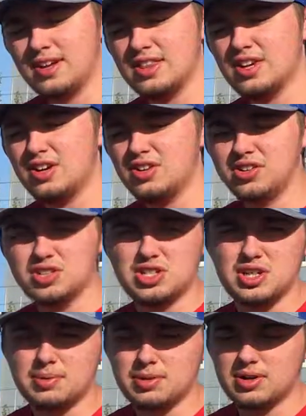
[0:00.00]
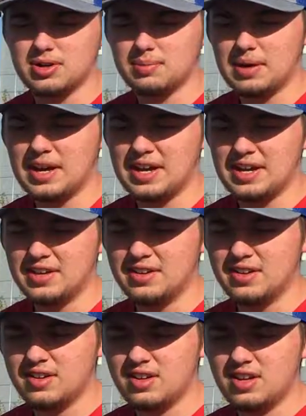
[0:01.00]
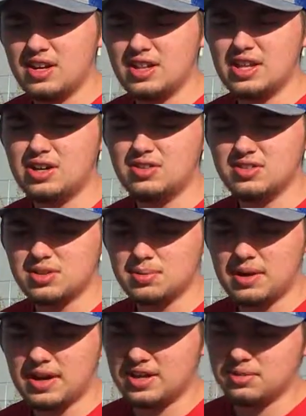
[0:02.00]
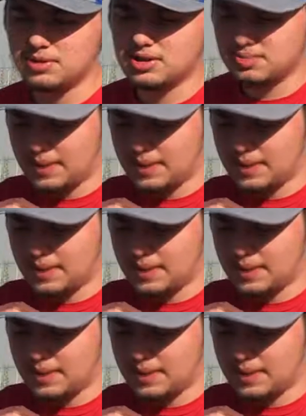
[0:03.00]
and they're also cheaper to buy, and they don't supply as much